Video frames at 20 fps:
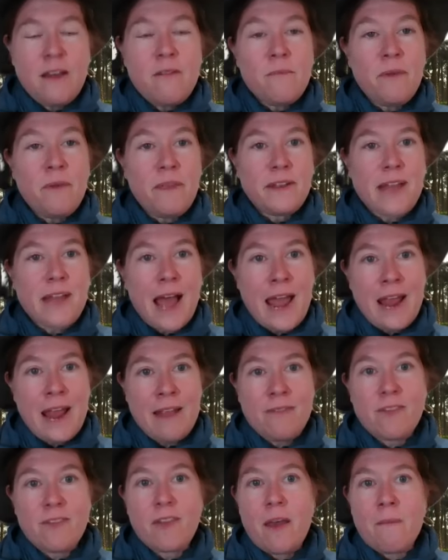with the
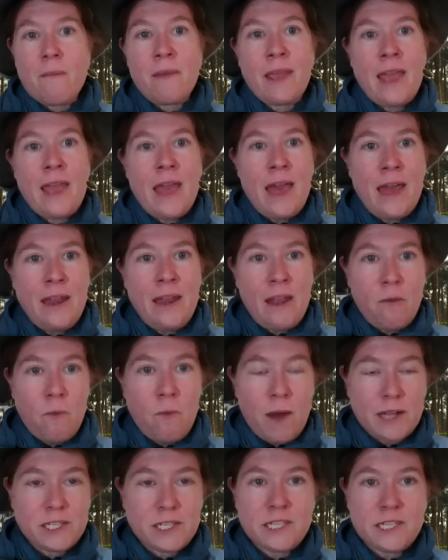tides coming in, it
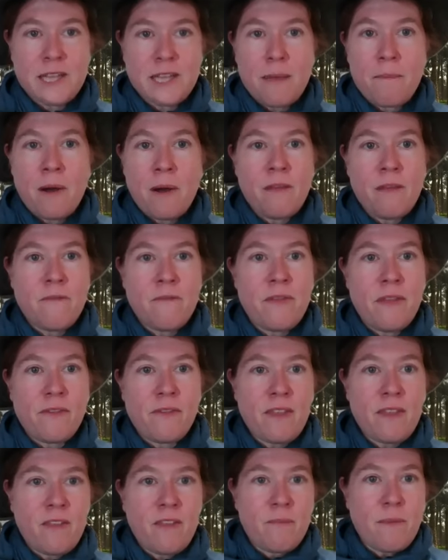washes up all of this,
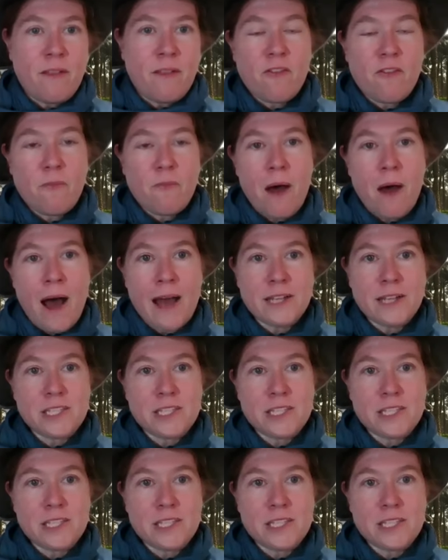these bits of pot.